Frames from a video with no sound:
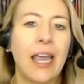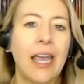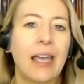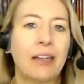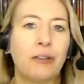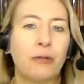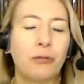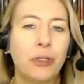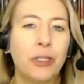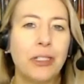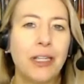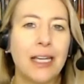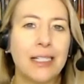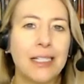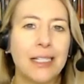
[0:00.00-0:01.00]
And
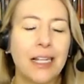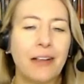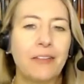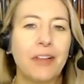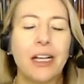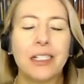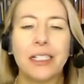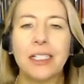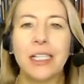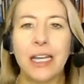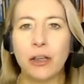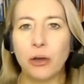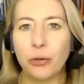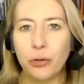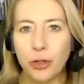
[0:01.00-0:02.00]
realizing that I've got to
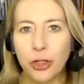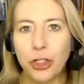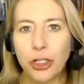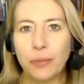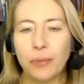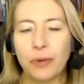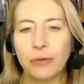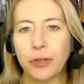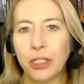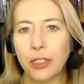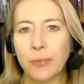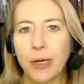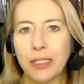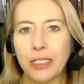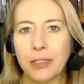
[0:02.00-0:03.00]
take ownership and
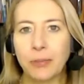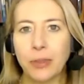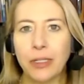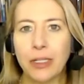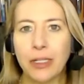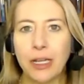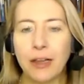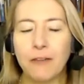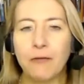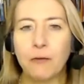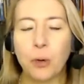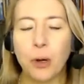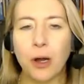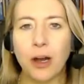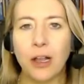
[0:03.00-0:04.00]
responsibility
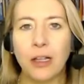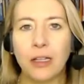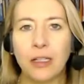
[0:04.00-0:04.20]
for